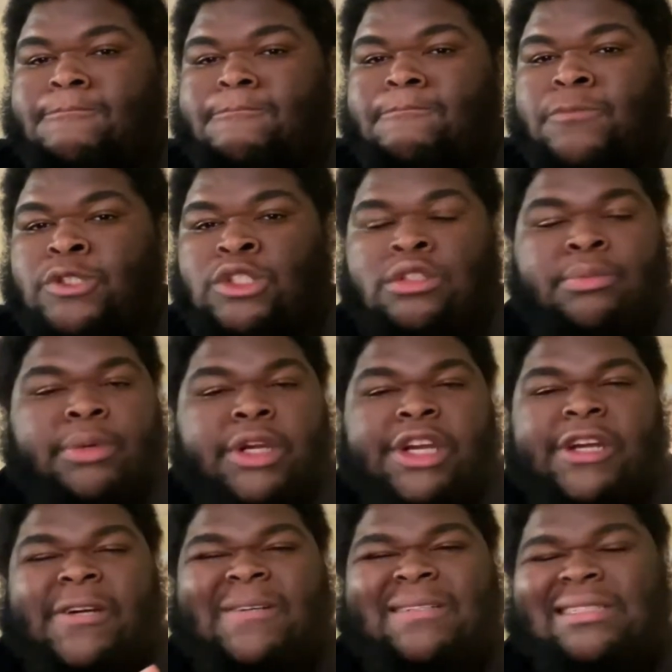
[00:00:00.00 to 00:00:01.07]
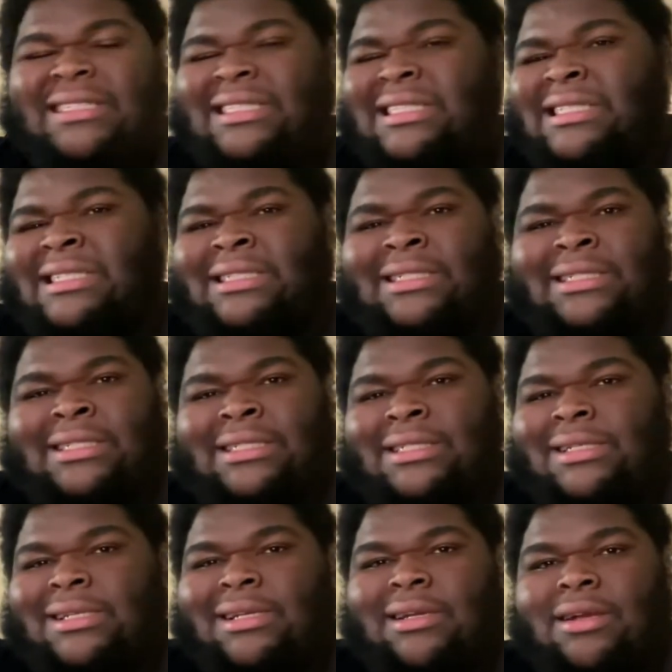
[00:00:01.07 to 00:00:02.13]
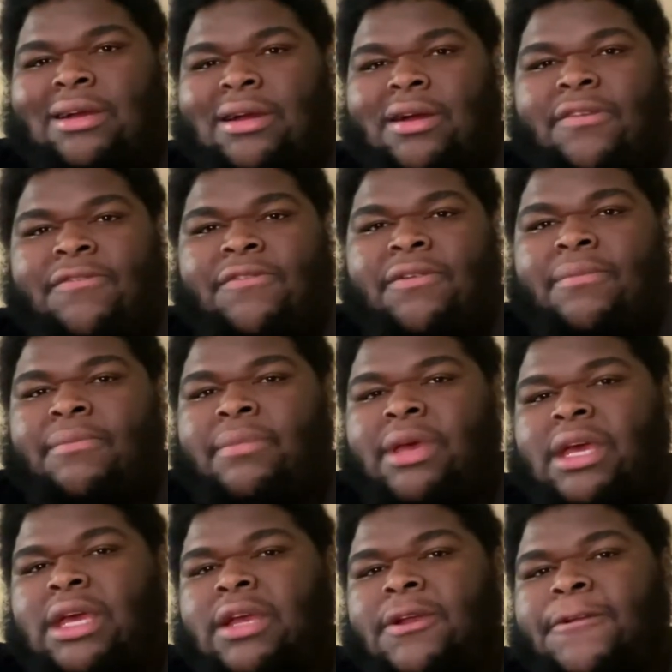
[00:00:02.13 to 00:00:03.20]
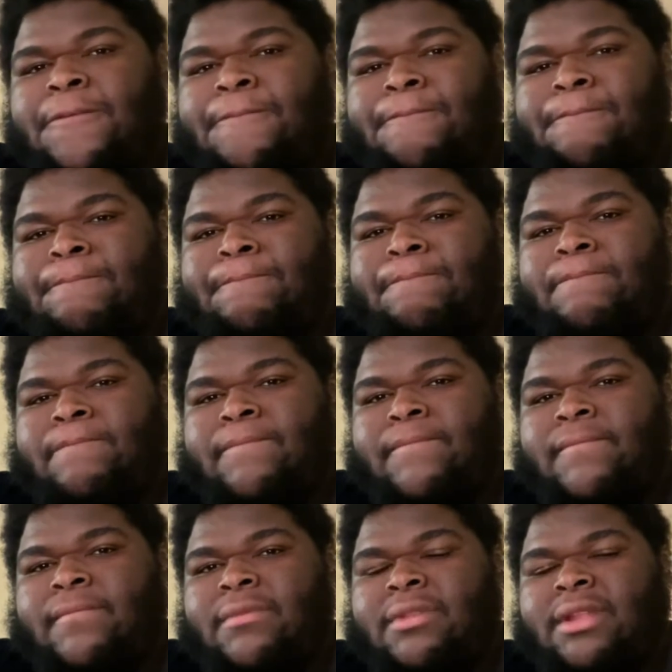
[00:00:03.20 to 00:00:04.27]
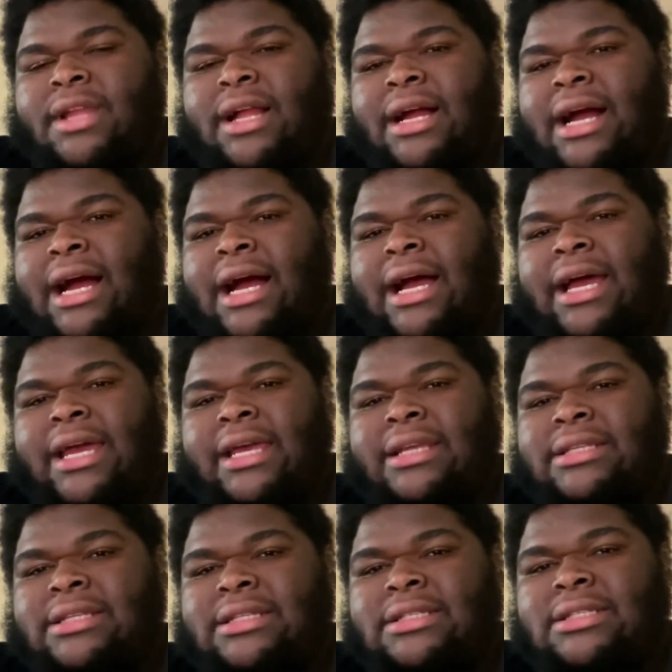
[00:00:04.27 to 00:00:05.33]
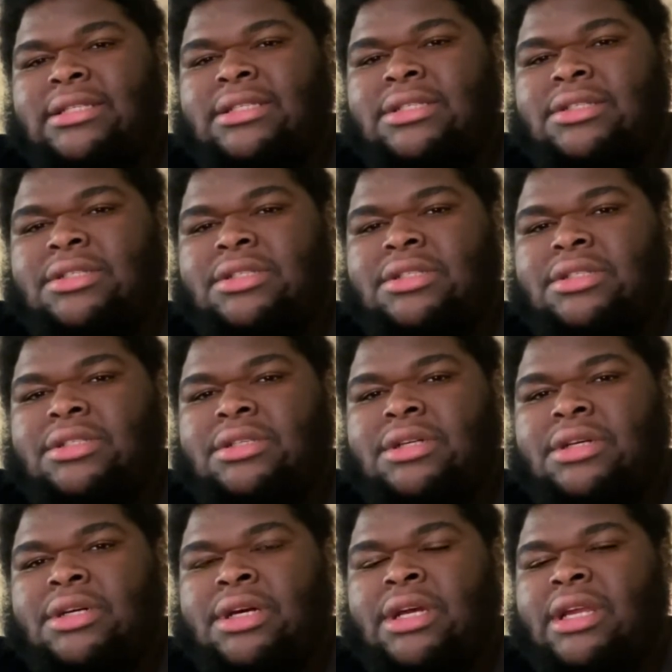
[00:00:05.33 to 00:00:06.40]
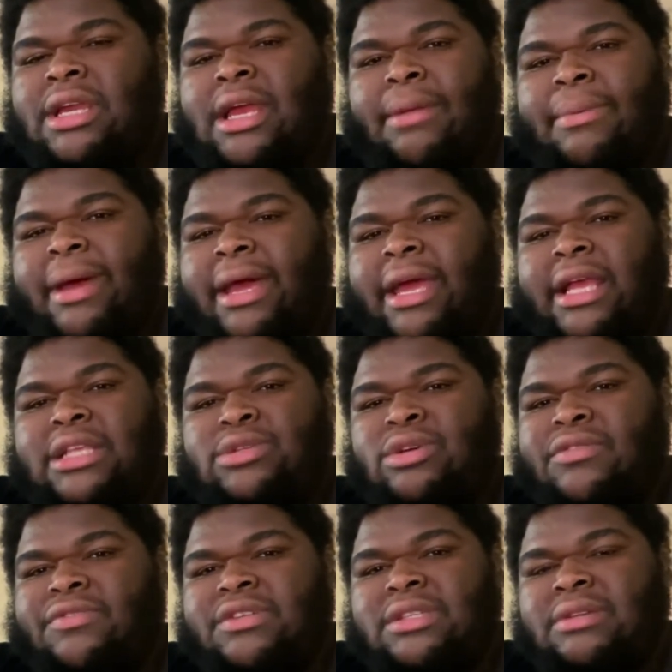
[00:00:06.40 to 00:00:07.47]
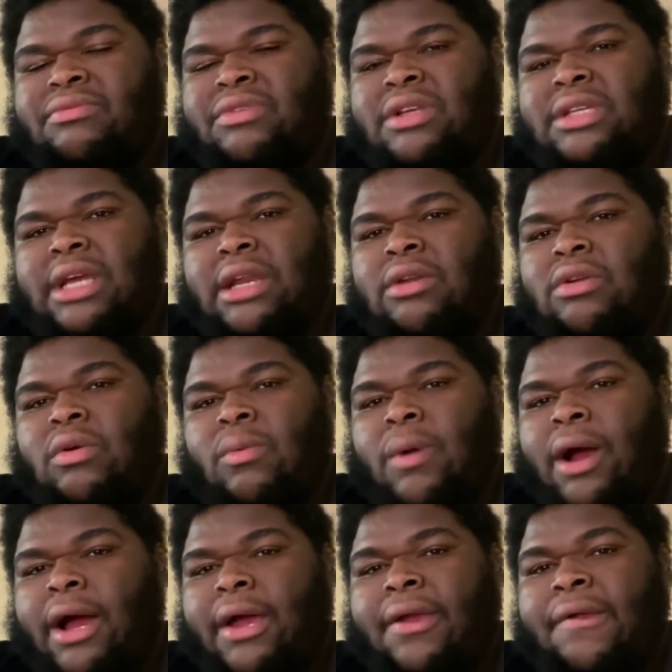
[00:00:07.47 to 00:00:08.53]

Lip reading: Supergirl, for me, I just couldn't get back into it for some reason. I don't know why.